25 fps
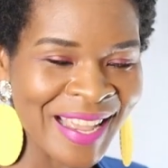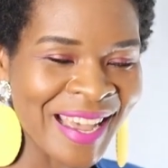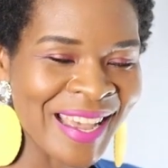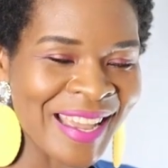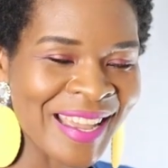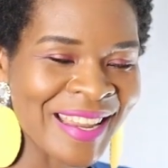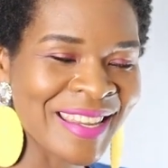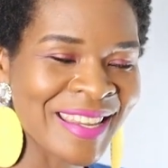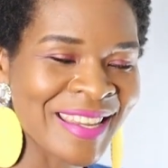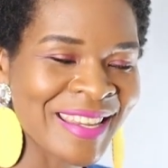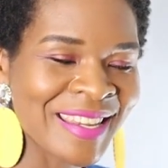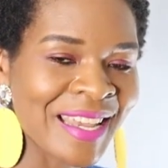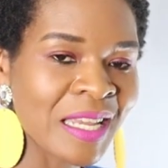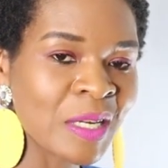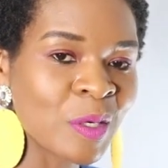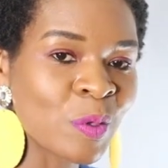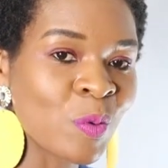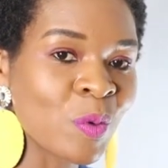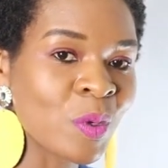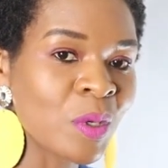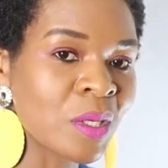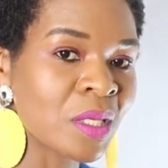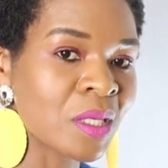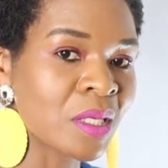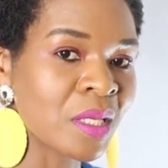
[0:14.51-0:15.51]
and yet
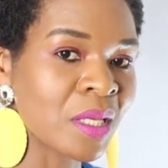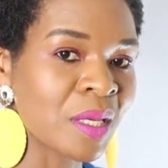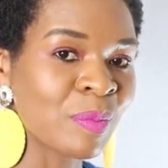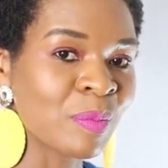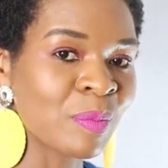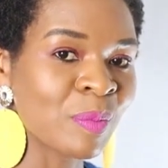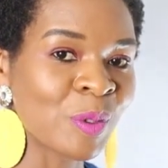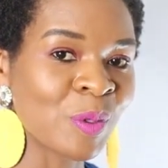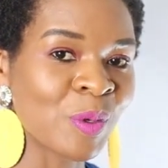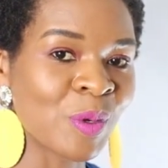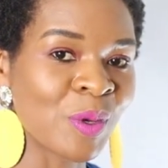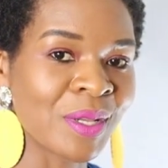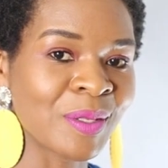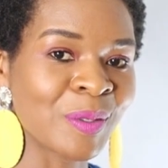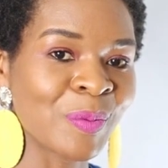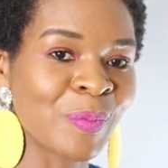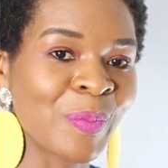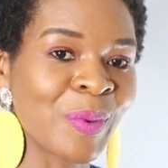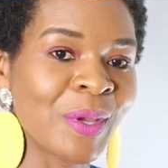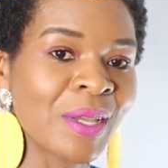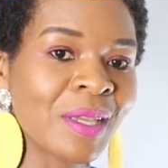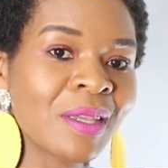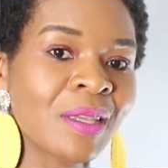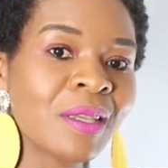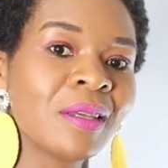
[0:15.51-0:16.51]
we seem to
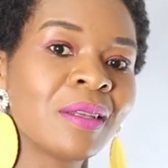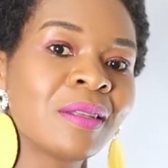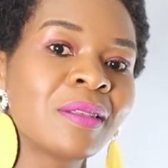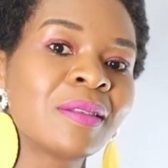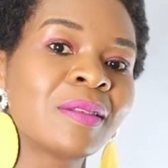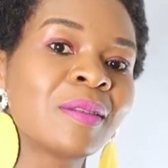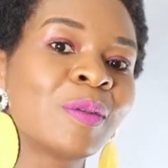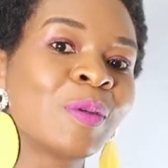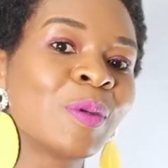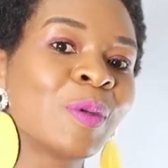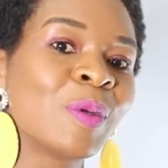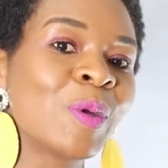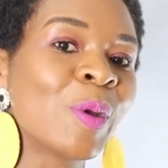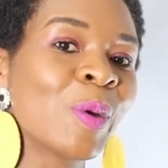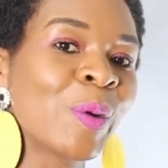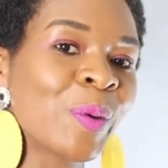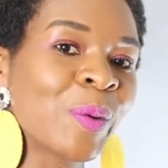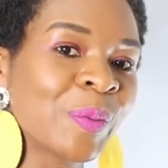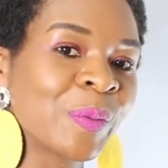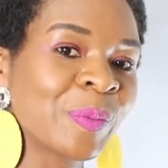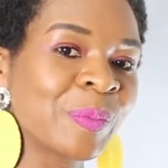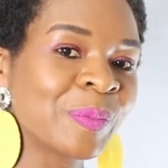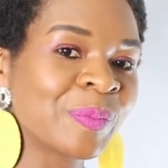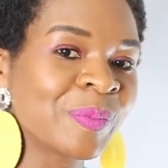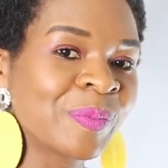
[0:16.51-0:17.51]
expect kids to
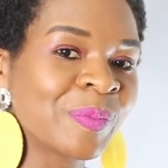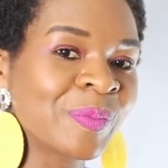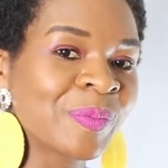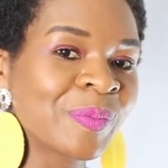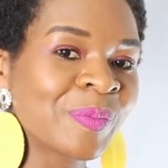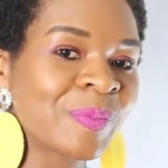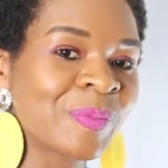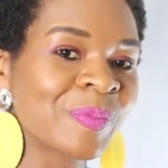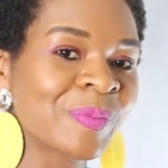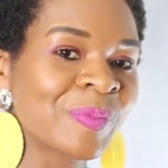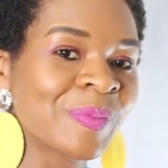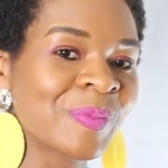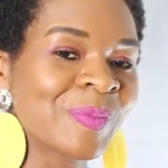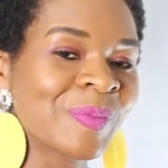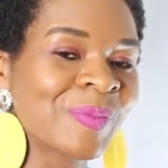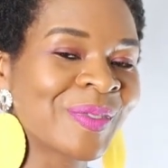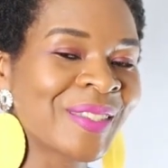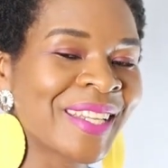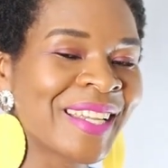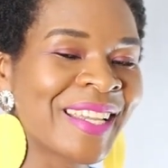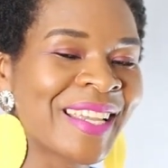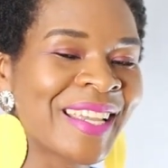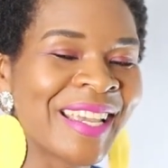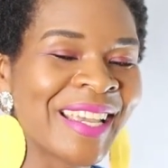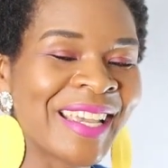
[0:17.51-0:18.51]
know.
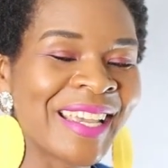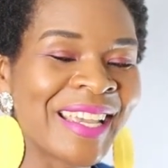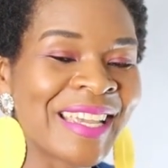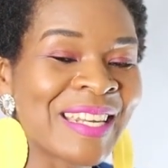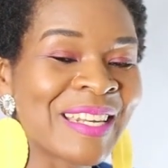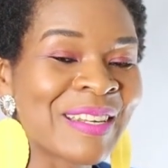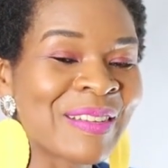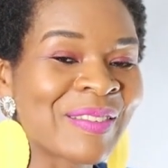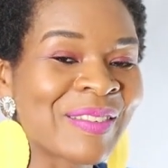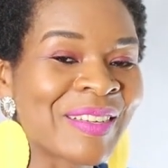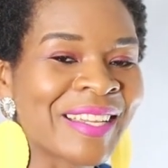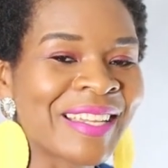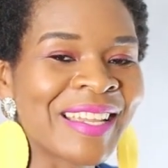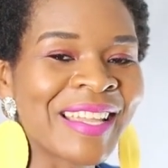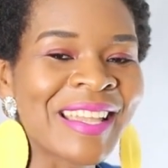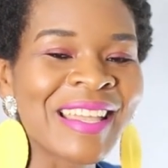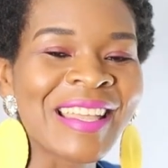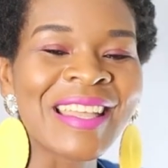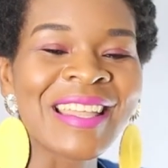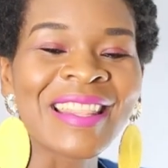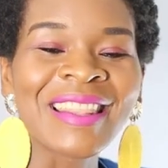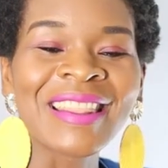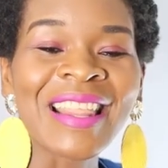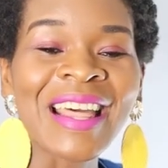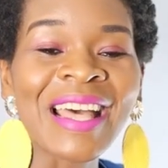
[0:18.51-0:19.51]
Anyway,
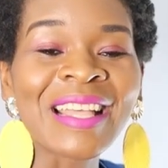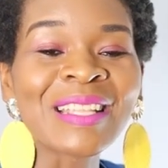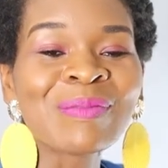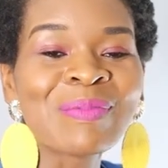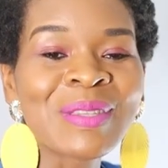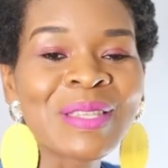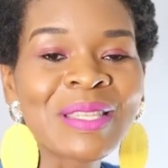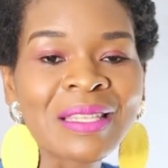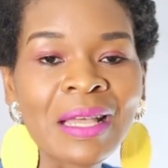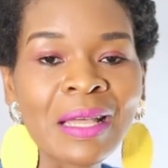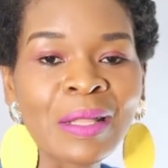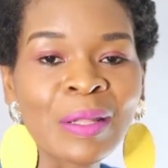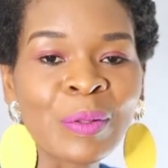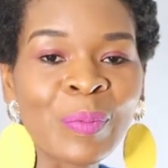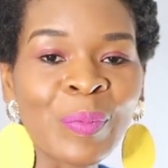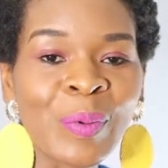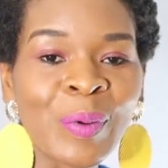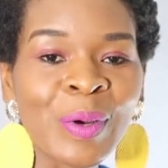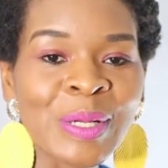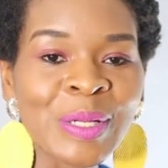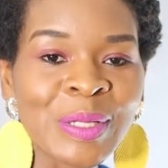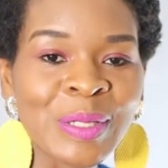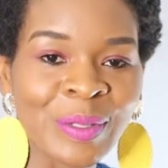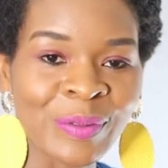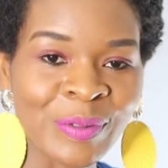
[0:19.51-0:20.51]
that's beside the
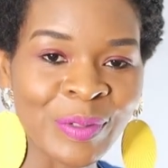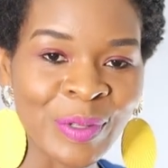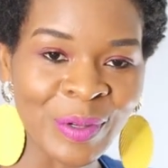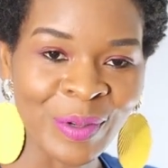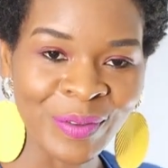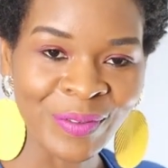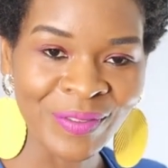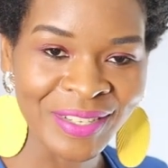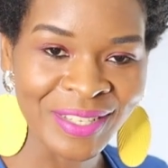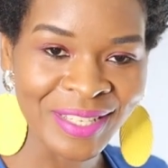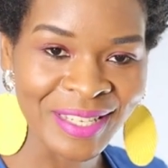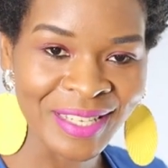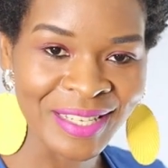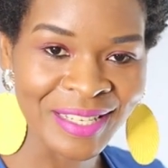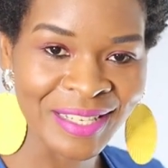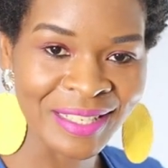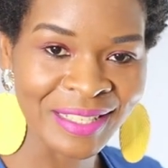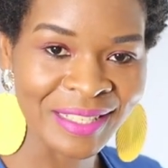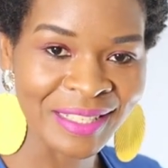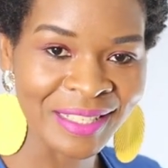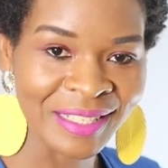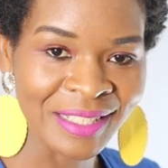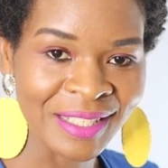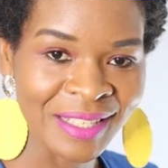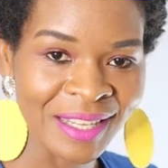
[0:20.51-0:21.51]
point of the
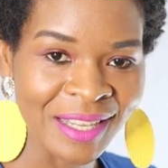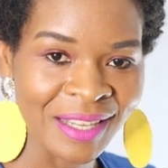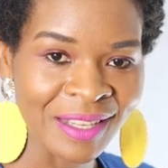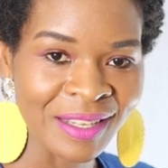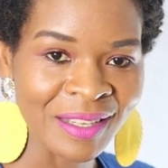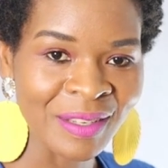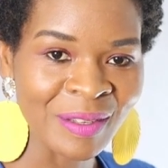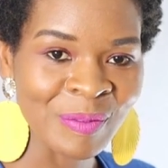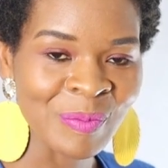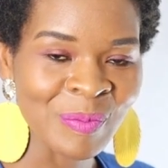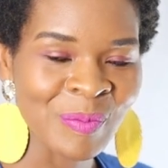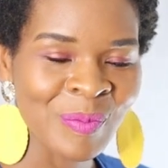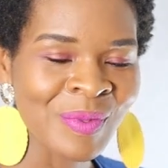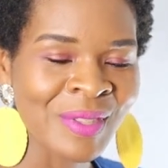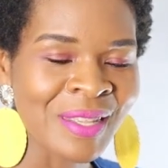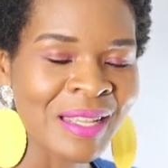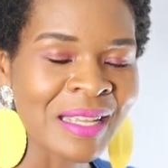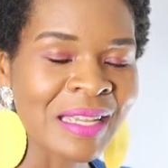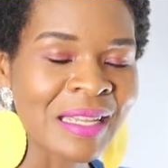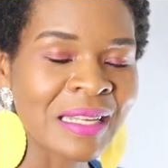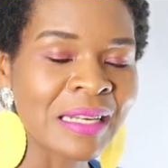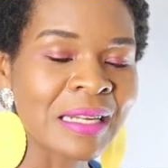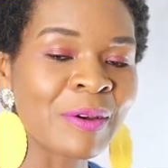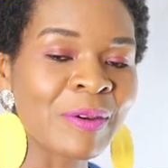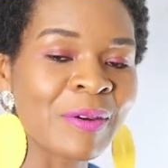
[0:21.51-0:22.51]
conversation today.
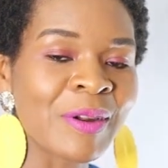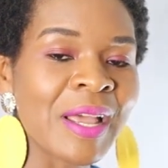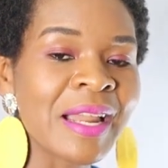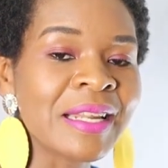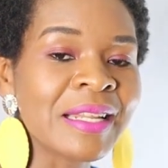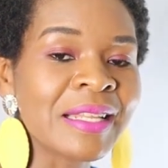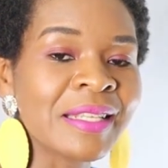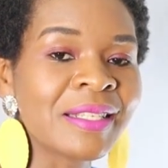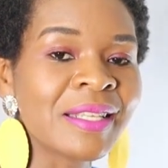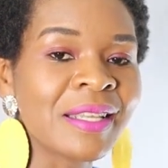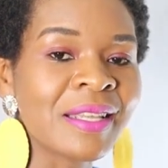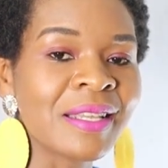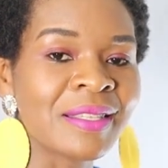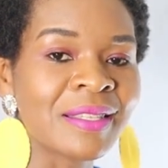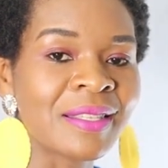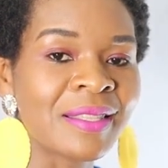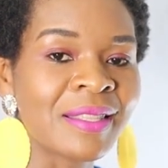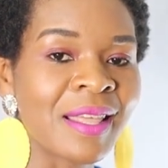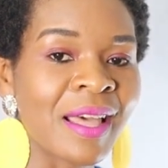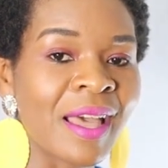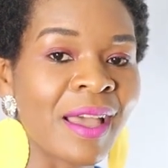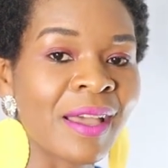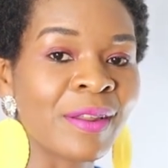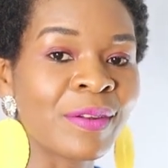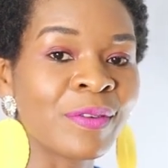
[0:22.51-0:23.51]
The reality is
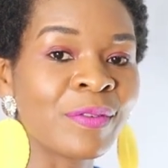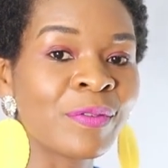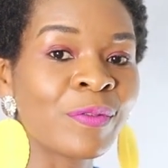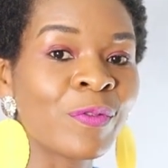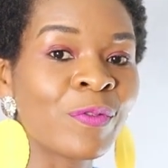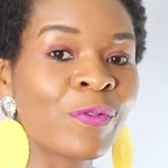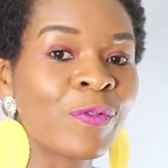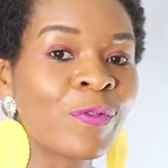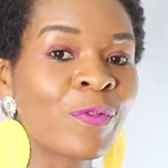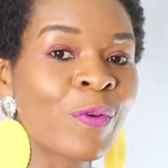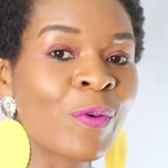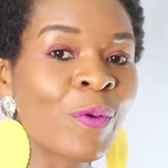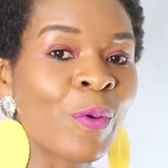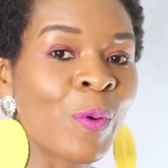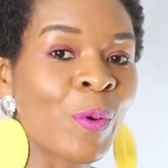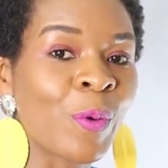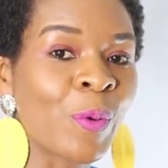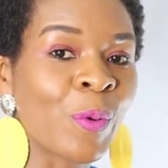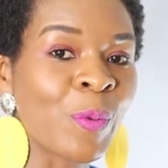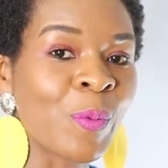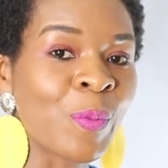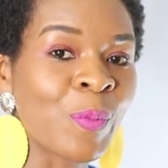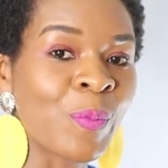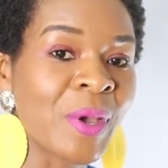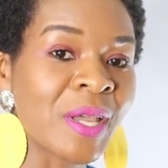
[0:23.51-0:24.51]
that
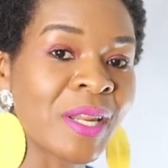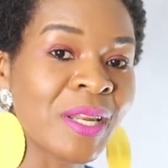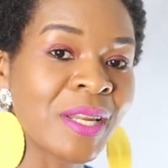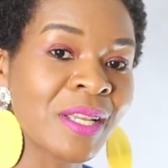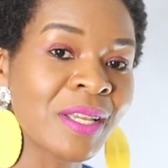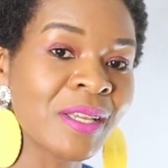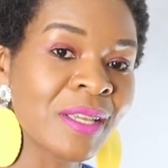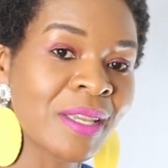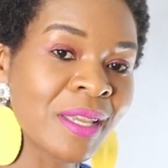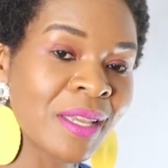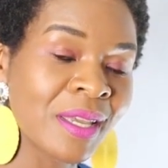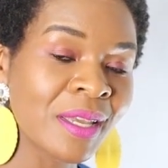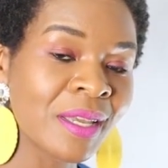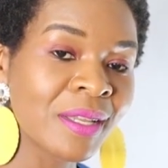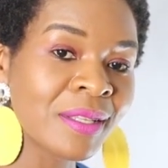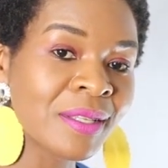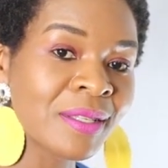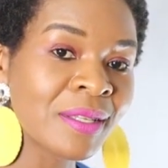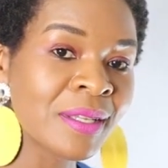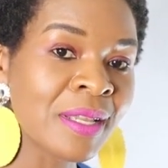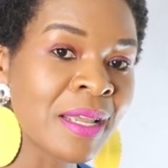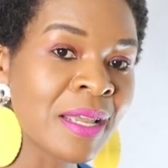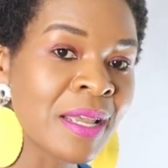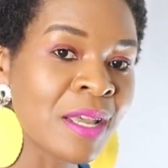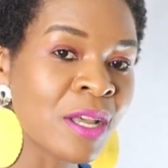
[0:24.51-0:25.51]
for many
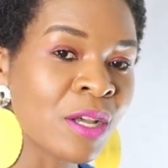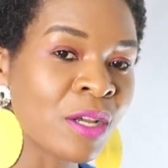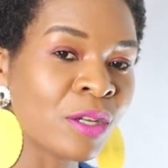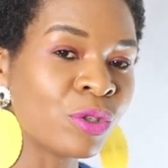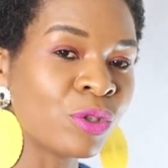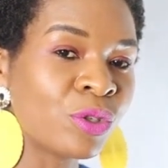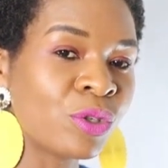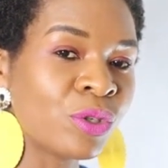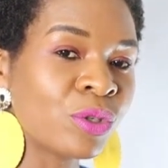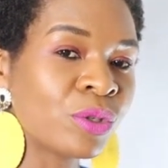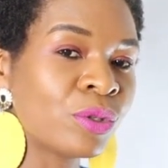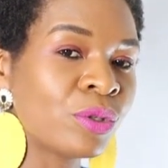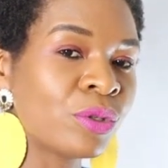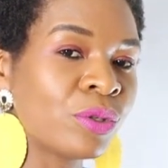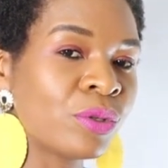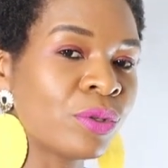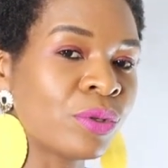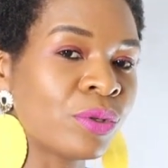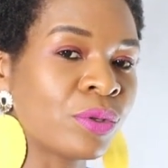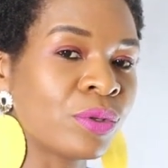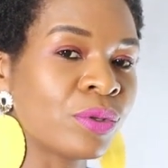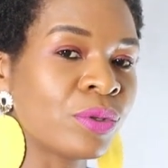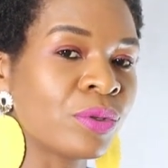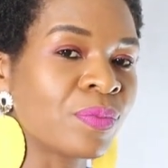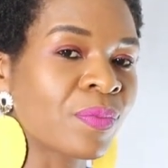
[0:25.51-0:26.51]
kids, due
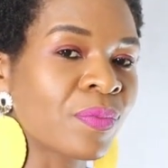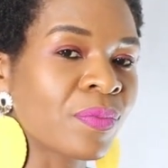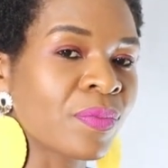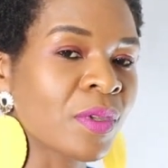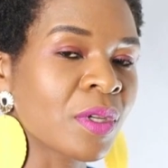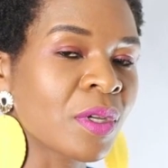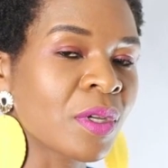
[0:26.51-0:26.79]
to